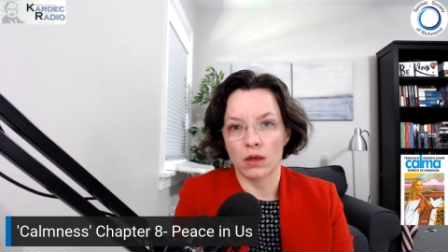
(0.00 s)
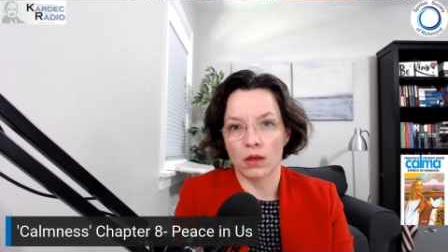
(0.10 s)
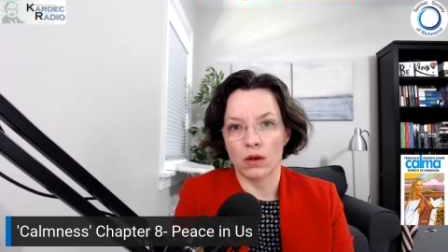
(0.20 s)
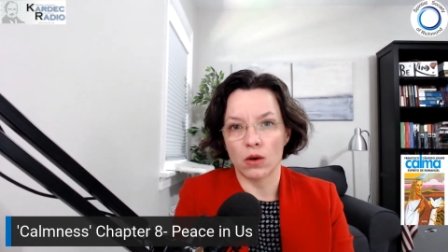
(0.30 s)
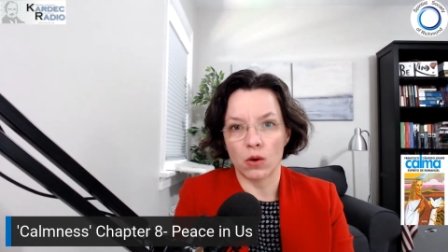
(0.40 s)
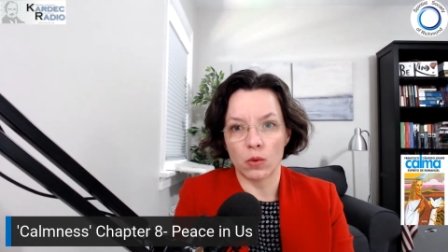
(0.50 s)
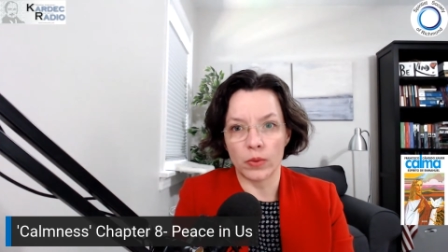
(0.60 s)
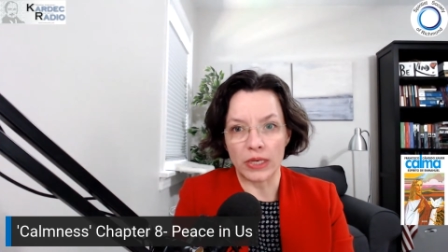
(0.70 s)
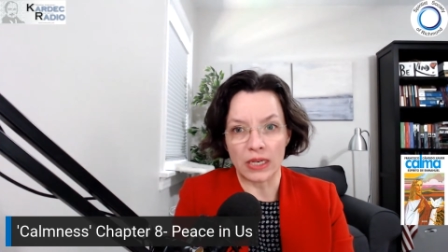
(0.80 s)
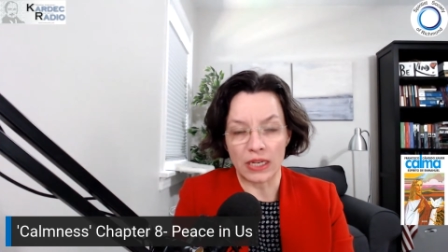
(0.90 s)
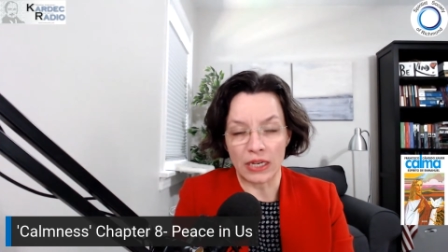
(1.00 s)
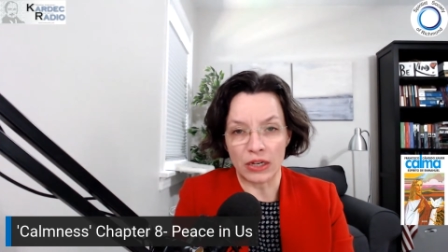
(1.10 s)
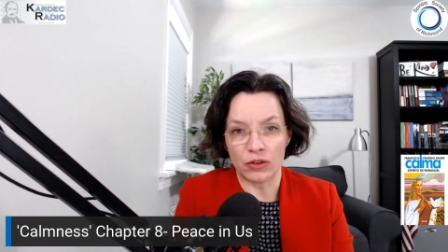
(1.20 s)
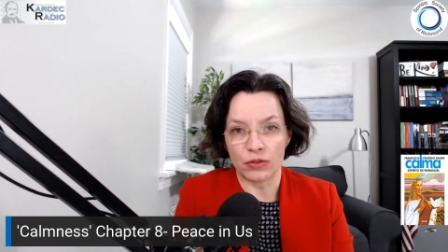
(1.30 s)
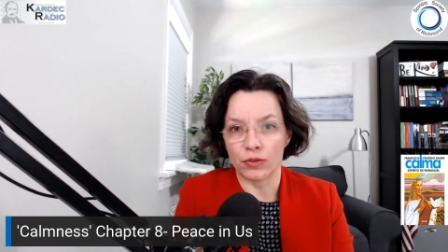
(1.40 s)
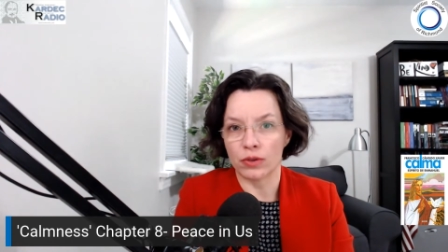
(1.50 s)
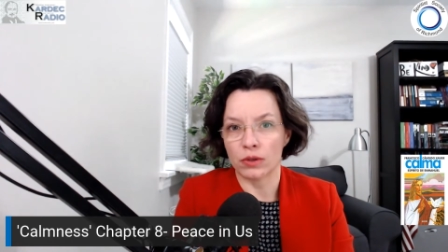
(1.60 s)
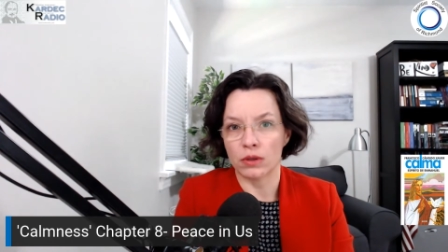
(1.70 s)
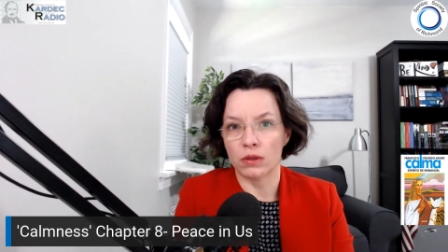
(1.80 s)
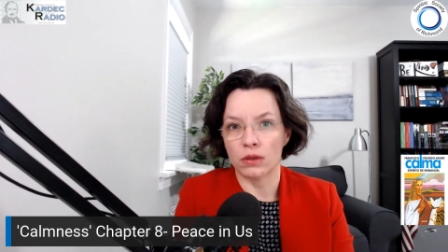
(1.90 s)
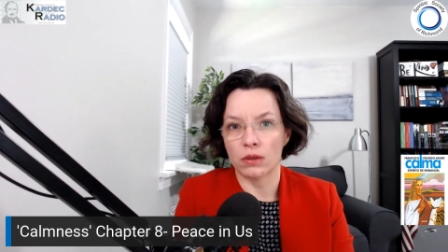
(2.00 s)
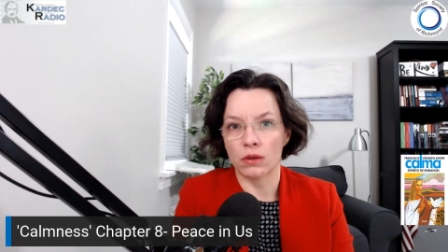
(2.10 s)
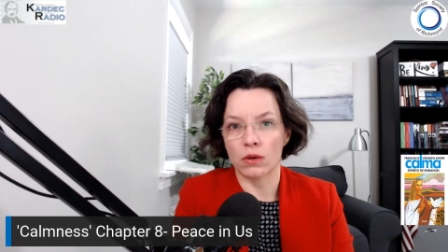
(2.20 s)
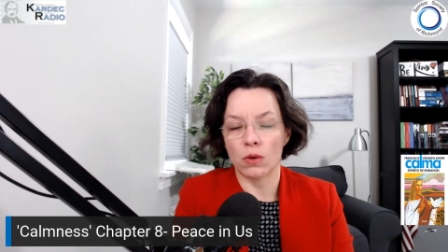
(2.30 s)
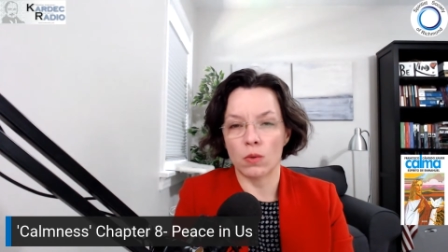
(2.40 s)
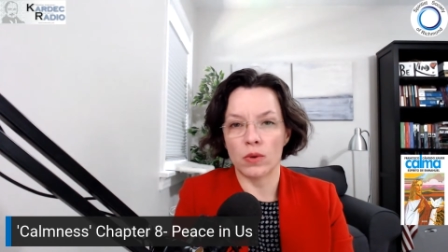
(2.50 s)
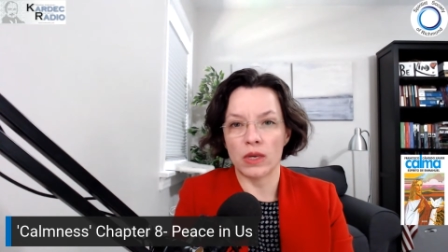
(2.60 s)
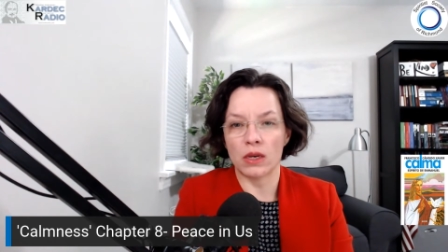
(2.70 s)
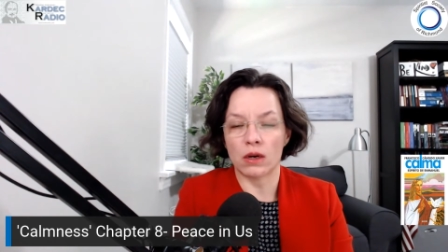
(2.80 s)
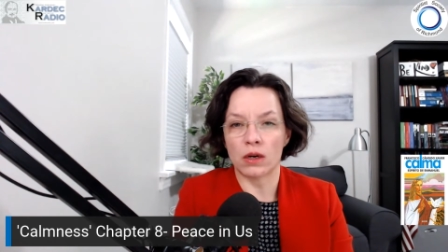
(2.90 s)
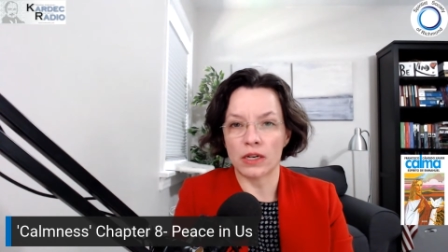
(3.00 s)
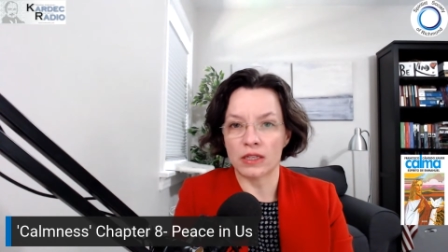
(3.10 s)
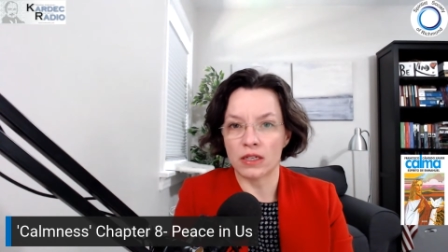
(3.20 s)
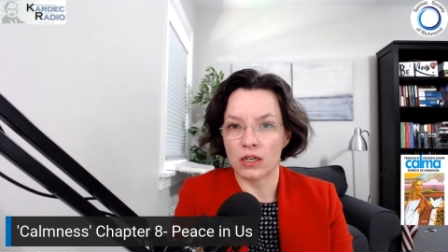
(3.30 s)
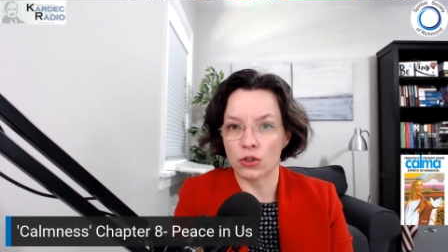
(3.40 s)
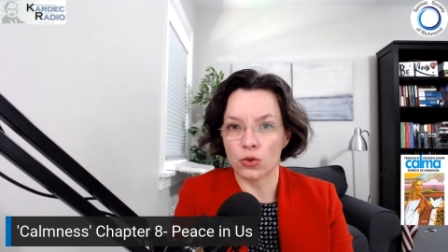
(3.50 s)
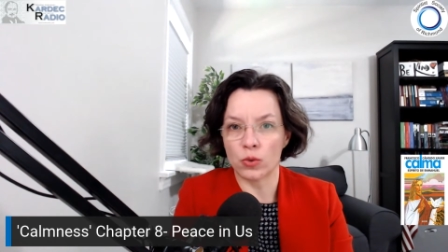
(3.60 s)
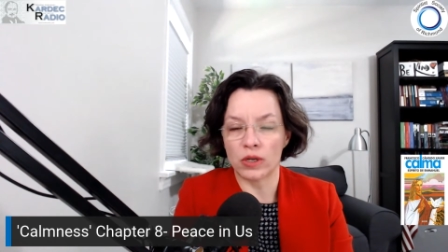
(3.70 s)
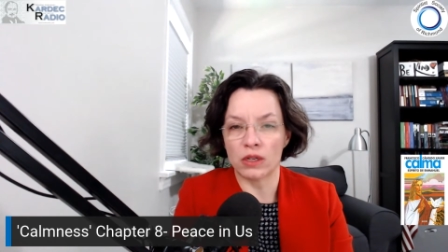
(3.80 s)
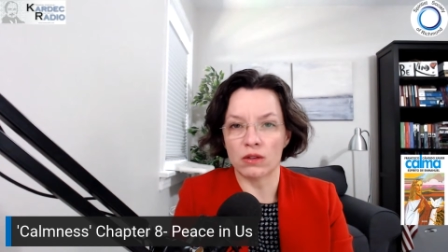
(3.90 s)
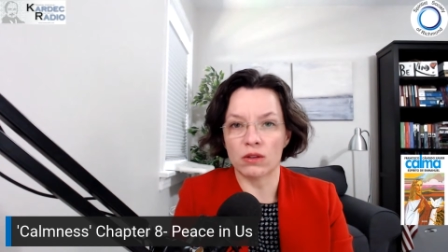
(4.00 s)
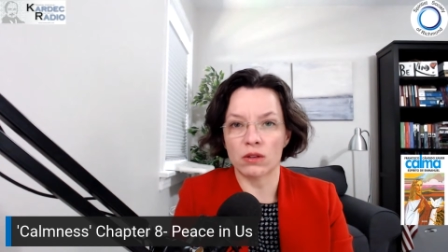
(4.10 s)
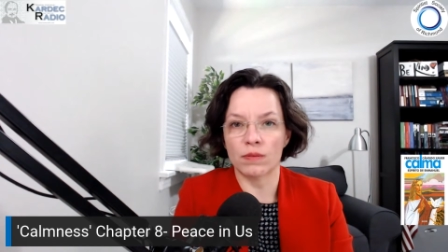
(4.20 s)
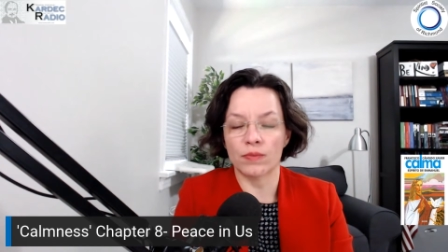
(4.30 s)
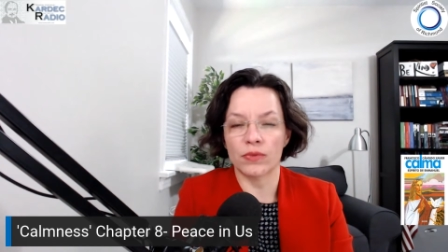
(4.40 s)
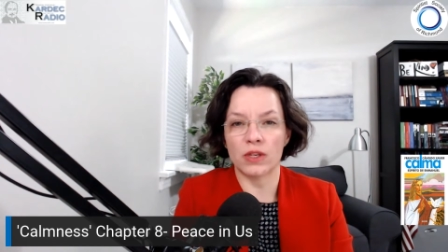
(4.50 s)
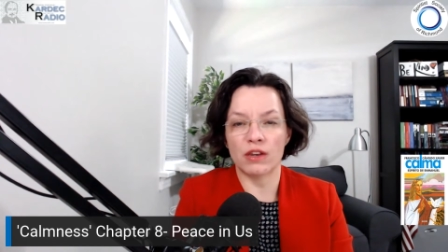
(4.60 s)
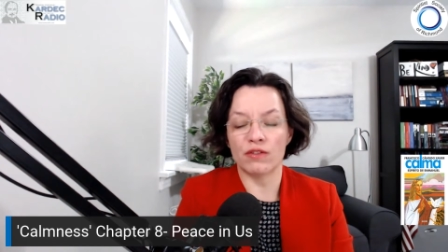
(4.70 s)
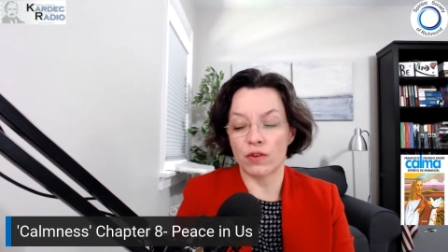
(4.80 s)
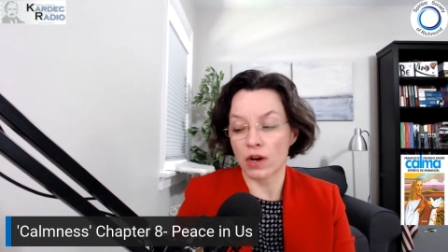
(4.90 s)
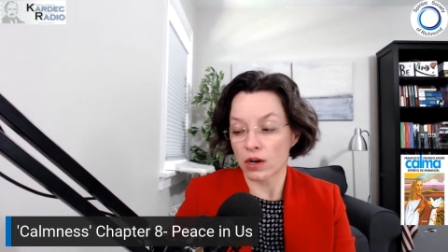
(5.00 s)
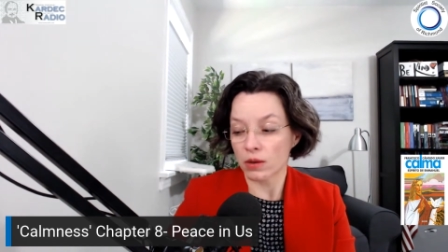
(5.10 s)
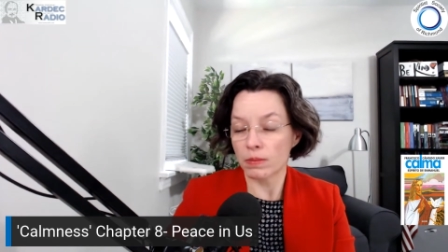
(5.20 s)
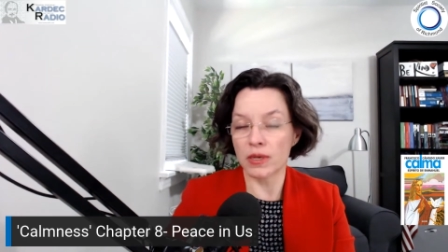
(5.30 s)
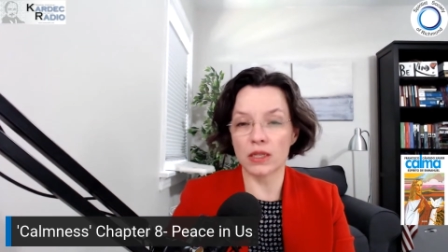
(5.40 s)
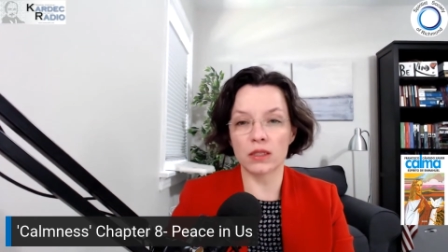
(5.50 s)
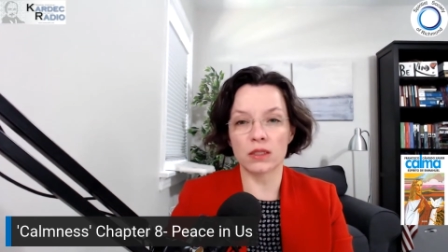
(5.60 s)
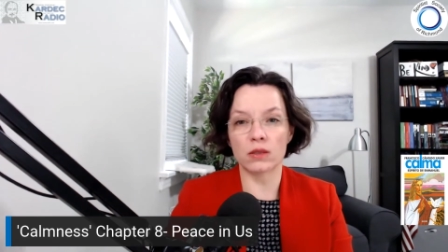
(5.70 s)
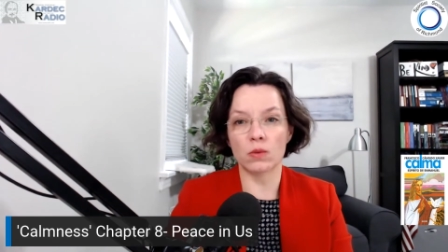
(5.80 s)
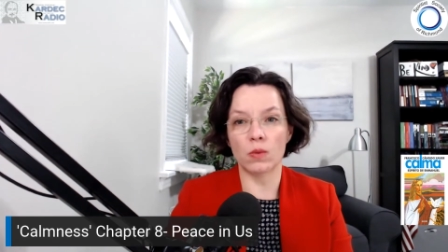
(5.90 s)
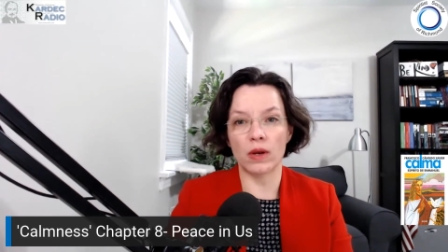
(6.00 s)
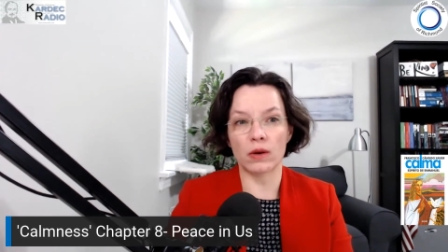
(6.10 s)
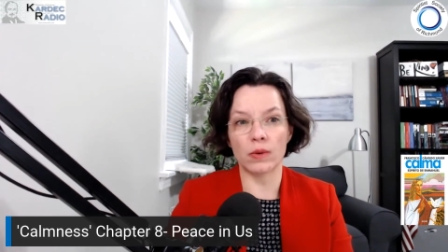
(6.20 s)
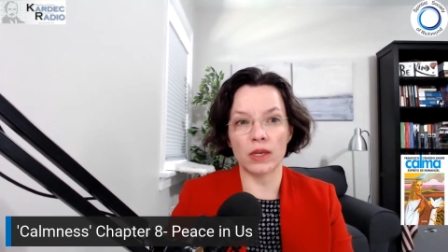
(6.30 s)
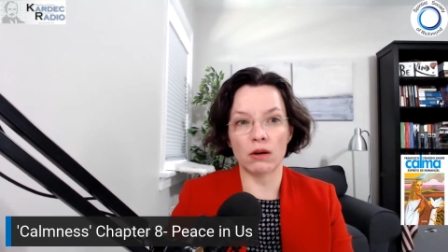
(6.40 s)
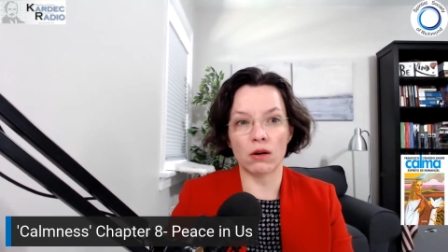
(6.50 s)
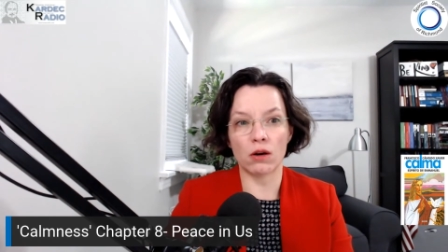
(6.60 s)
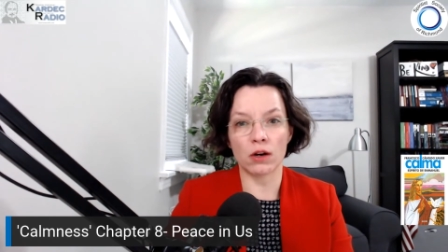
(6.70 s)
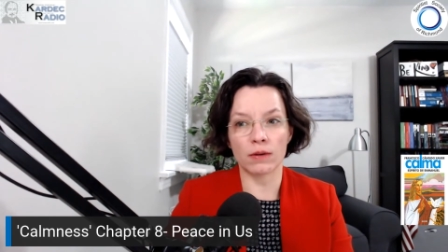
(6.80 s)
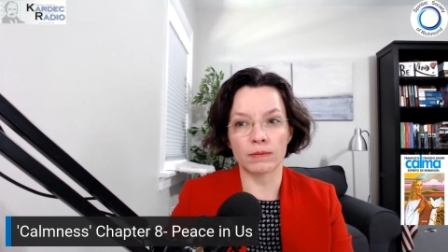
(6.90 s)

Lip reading: whom we live, whom we are in touch with, the environments where we are